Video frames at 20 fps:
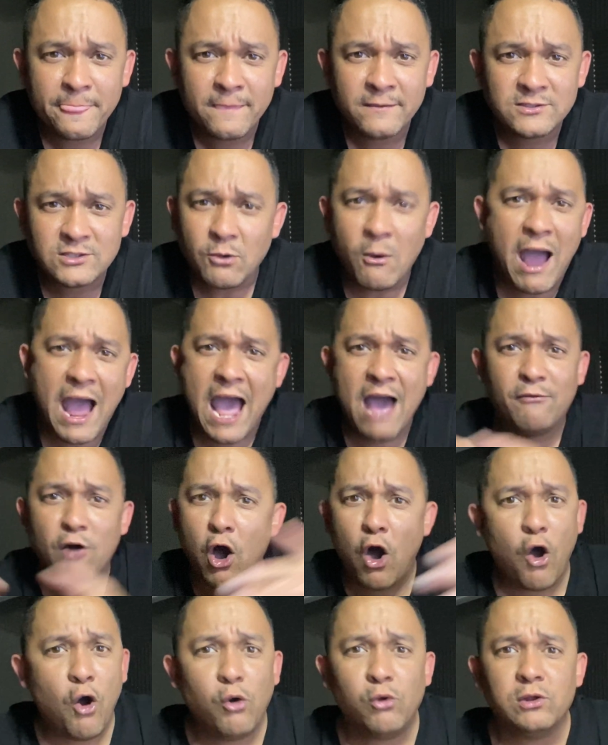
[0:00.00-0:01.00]
So I have a
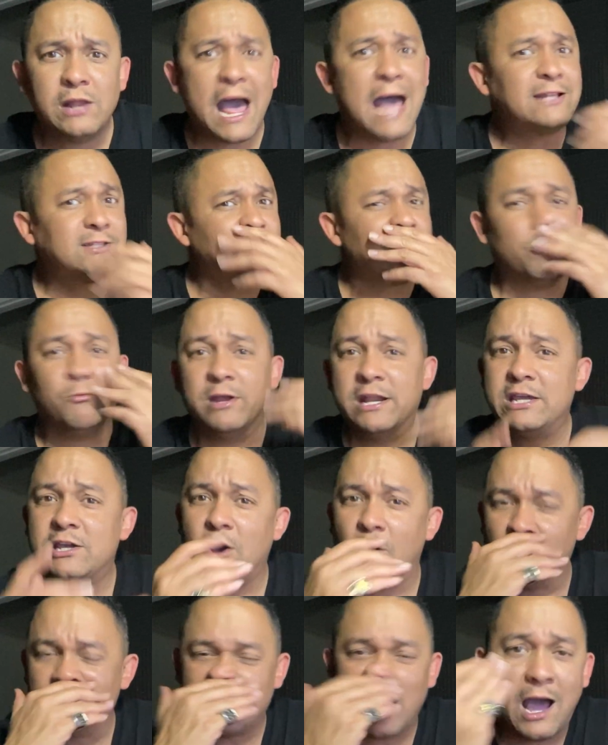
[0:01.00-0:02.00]
whole lot. So when it
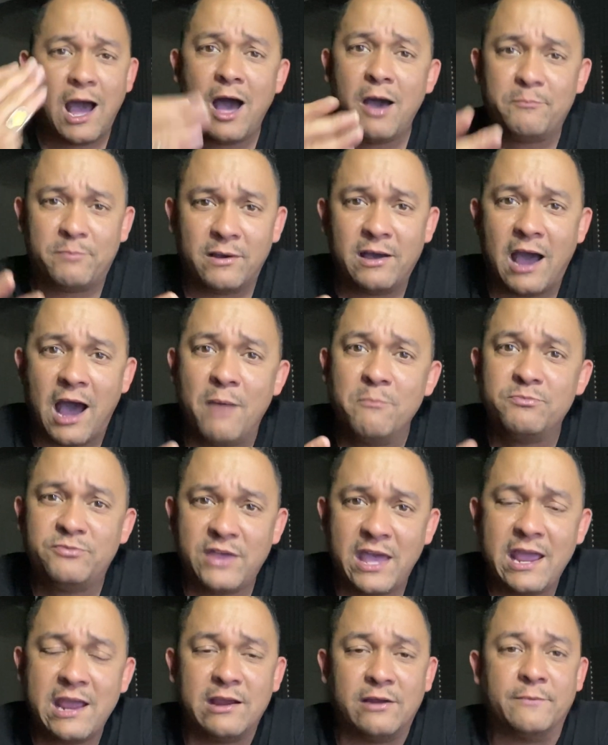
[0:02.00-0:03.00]
goes up, I'm
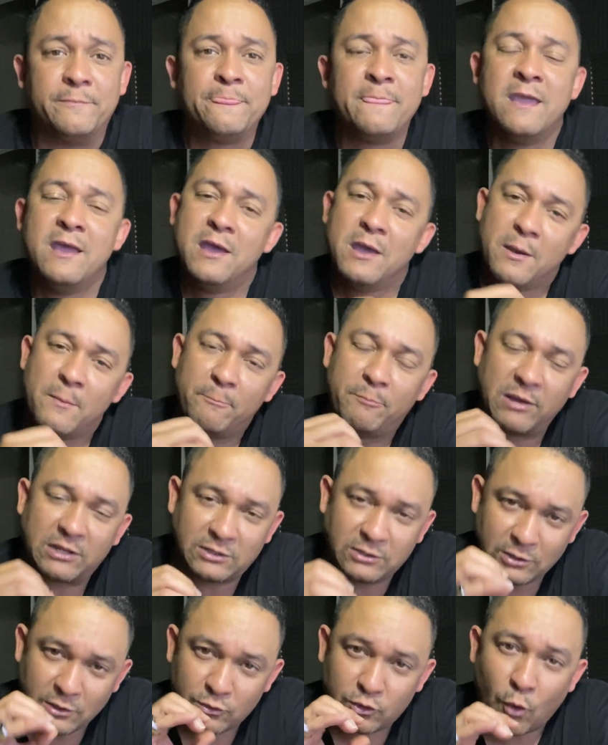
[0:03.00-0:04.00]
there. But
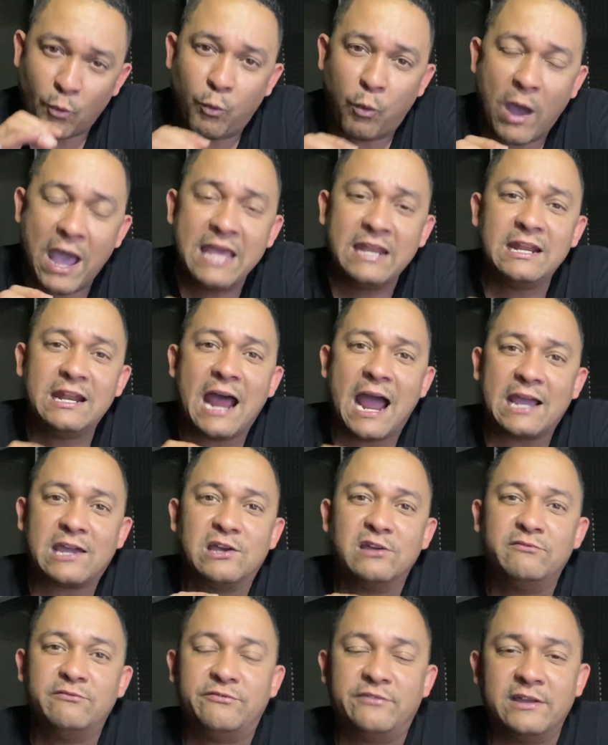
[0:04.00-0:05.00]
the way that I
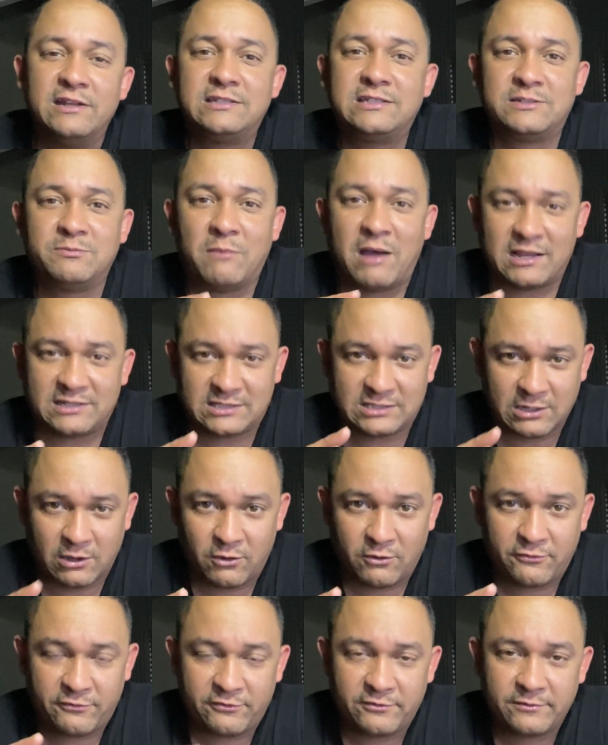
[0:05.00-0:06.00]
convinced myself